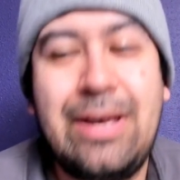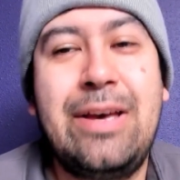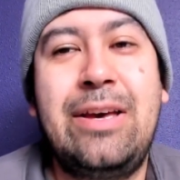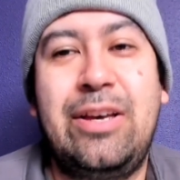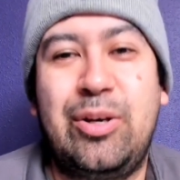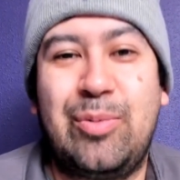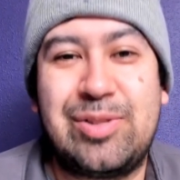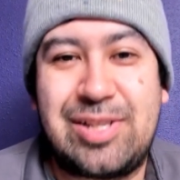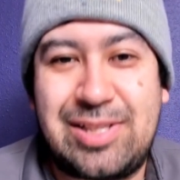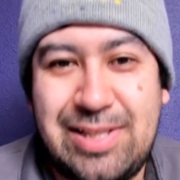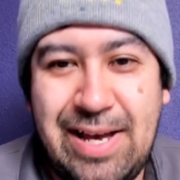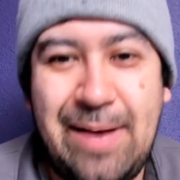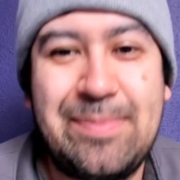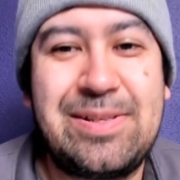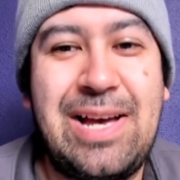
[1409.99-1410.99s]
It was
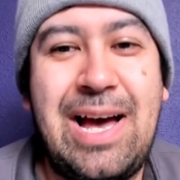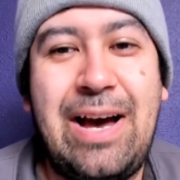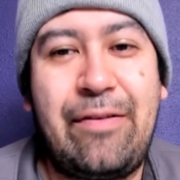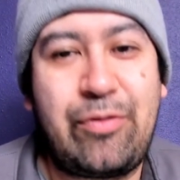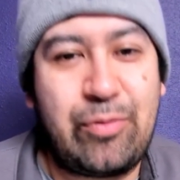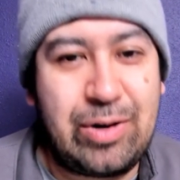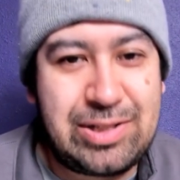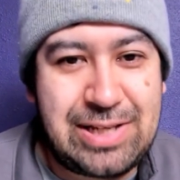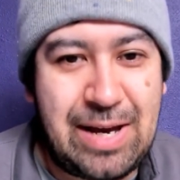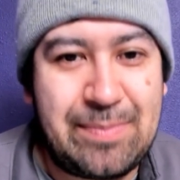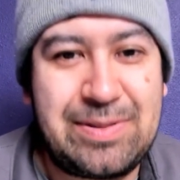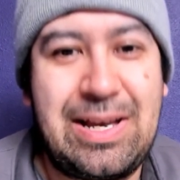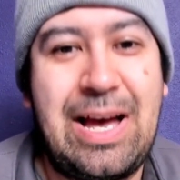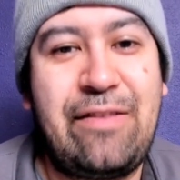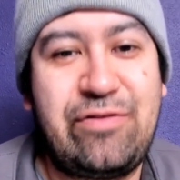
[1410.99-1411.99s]
attempt, after
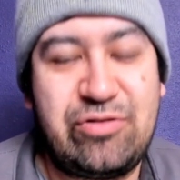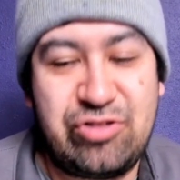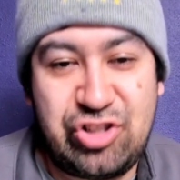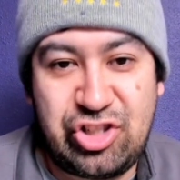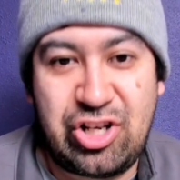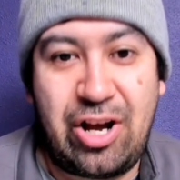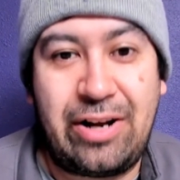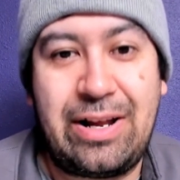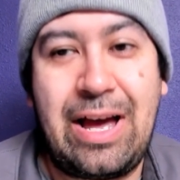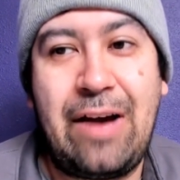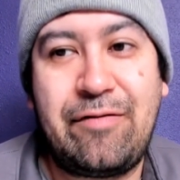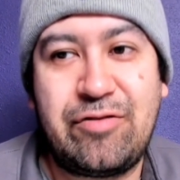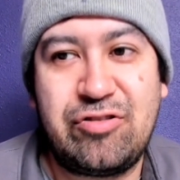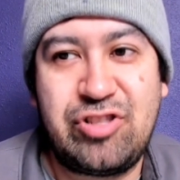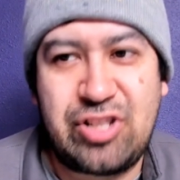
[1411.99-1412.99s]

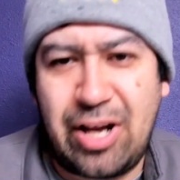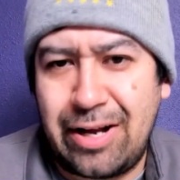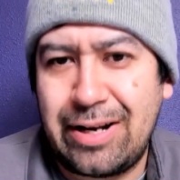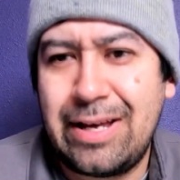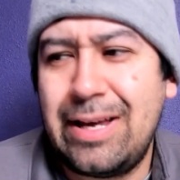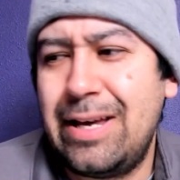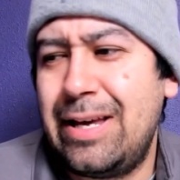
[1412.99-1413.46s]
shot.